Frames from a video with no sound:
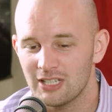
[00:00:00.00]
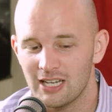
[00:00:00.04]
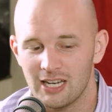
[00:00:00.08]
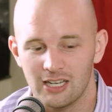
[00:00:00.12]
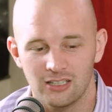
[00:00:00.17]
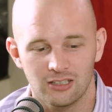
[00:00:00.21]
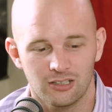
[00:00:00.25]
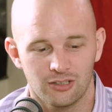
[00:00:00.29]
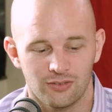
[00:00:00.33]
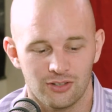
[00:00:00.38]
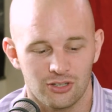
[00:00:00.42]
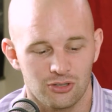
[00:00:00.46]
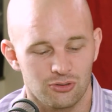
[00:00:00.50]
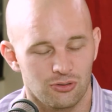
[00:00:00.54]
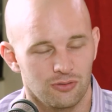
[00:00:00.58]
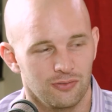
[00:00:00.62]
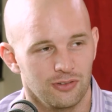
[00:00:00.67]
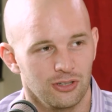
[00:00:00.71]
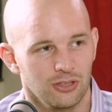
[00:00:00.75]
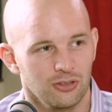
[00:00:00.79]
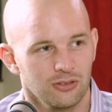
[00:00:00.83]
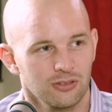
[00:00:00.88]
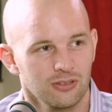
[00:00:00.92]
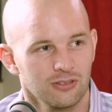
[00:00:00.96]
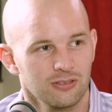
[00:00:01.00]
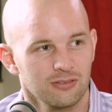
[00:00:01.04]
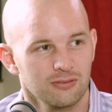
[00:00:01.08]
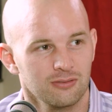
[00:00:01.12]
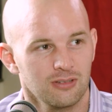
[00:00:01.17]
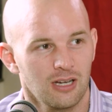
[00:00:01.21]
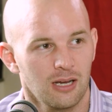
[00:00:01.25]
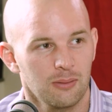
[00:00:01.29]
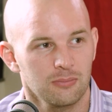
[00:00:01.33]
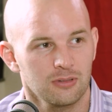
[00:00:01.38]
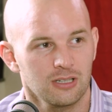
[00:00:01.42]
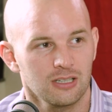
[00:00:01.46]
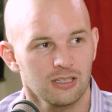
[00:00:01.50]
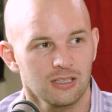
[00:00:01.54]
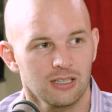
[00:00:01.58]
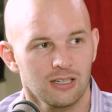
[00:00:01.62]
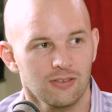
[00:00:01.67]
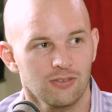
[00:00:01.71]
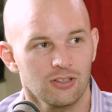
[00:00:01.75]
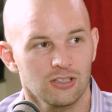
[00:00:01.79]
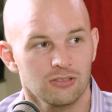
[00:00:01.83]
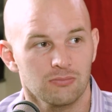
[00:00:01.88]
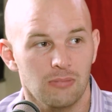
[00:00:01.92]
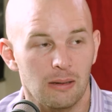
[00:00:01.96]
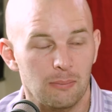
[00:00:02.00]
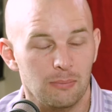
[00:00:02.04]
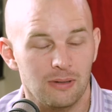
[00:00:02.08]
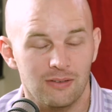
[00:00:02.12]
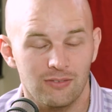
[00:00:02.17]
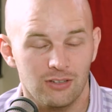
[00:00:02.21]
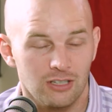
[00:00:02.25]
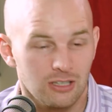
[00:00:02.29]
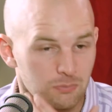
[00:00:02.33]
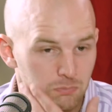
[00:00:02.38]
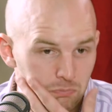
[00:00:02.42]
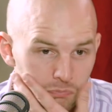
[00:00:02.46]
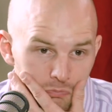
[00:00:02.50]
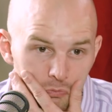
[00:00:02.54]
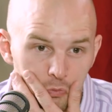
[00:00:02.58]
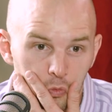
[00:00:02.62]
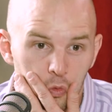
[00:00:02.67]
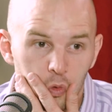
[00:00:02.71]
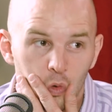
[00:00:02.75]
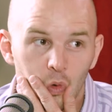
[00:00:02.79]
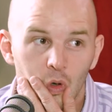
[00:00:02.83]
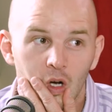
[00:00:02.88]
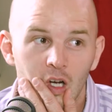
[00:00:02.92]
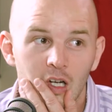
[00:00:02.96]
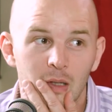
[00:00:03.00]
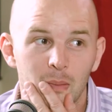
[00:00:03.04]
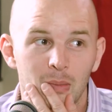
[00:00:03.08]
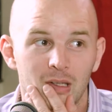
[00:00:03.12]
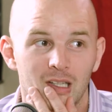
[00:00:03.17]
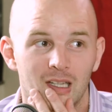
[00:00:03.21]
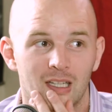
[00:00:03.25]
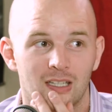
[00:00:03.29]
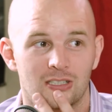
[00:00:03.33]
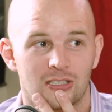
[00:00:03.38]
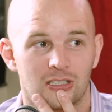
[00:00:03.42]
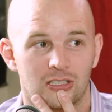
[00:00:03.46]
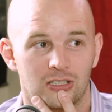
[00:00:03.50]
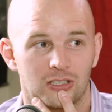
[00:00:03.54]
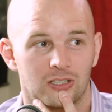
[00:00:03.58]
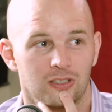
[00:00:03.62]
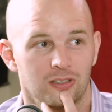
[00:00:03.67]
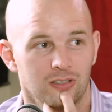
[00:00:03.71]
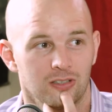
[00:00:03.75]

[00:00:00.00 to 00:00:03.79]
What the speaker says: down over this review. I'm giving it quite a bit less than you.